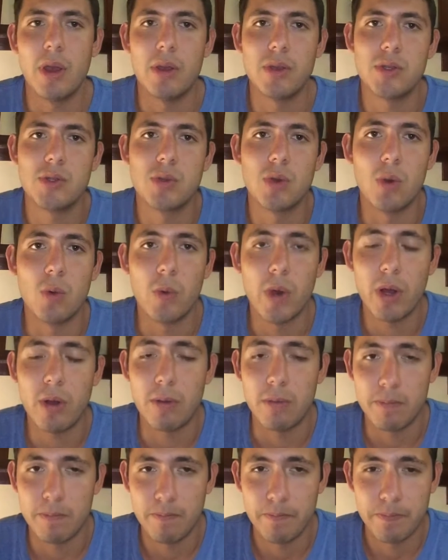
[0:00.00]
So
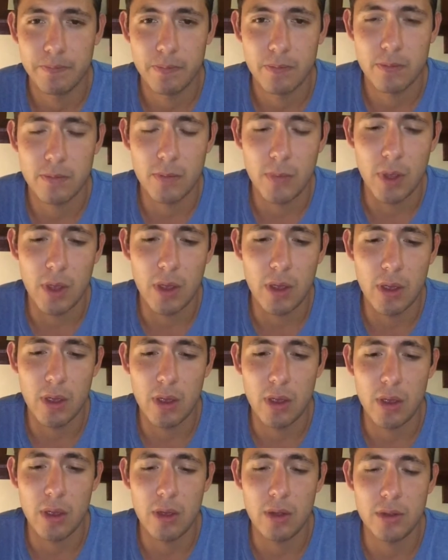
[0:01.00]
well,
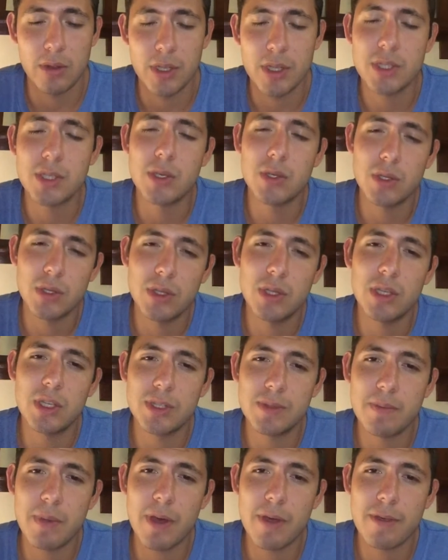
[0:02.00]

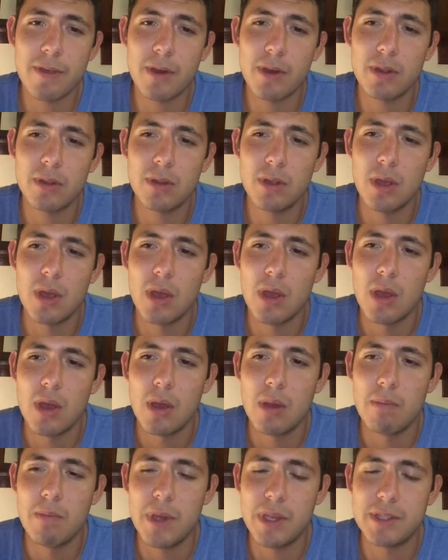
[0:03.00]
this method
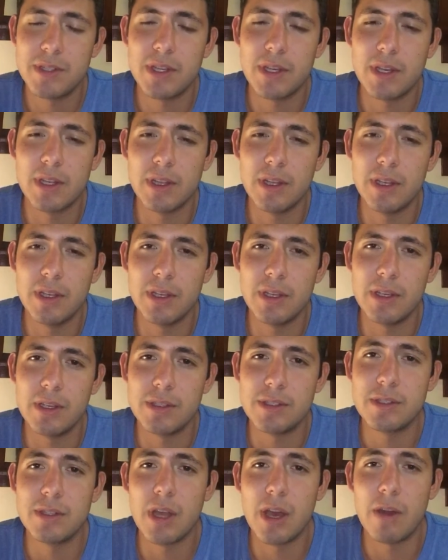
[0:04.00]
basically
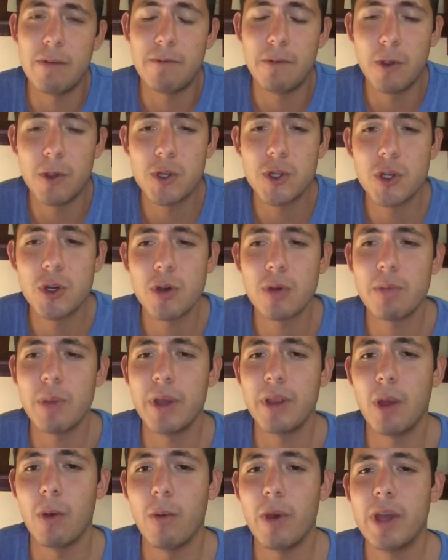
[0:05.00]
is the future
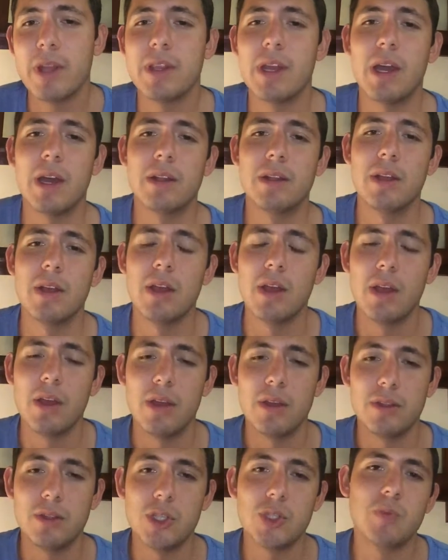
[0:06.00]
by the way that
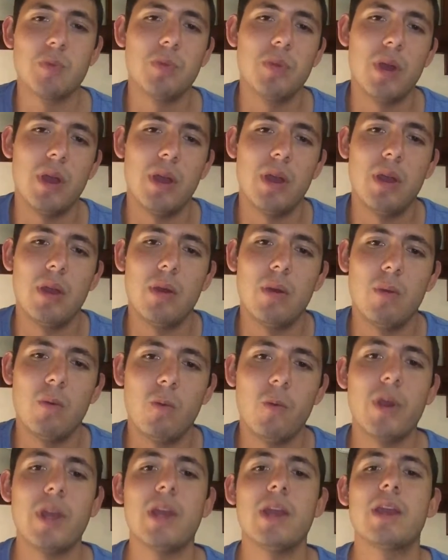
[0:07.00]
this
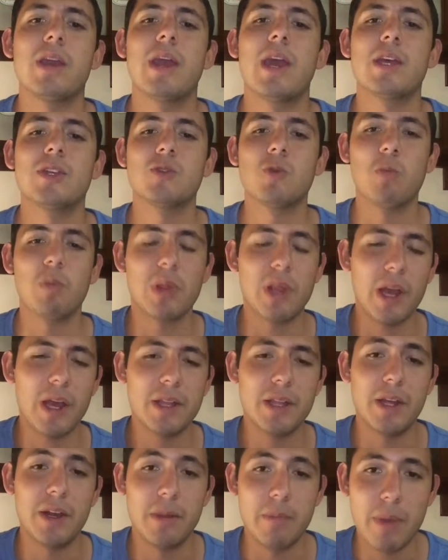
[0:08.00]
we can supply
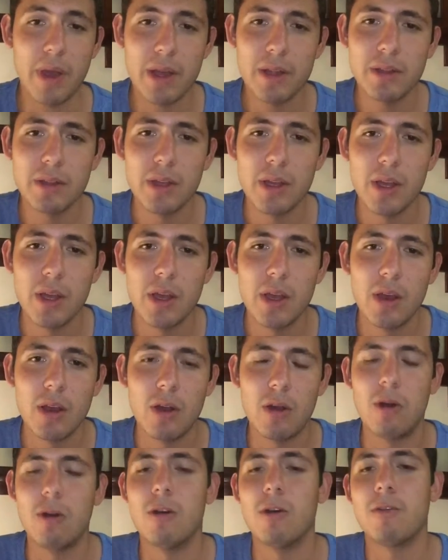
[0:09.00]
the demand
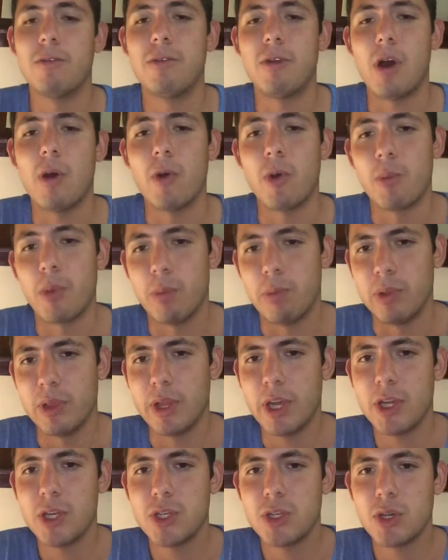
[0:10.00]
of our
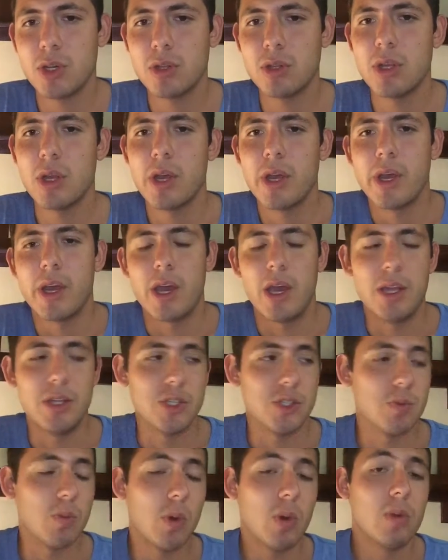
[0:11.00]
population in
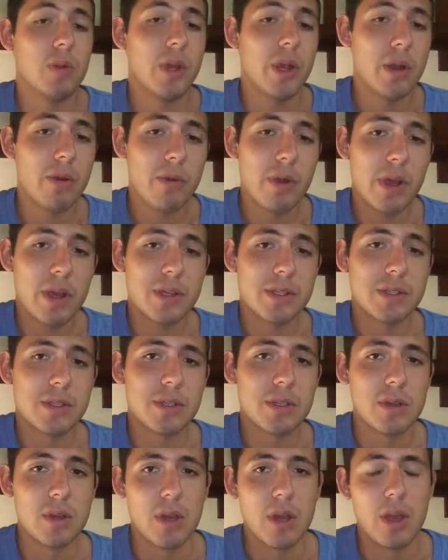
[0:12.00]
small
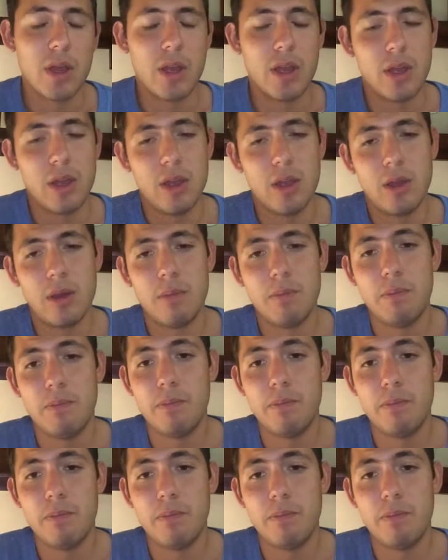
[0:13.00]
areas uh,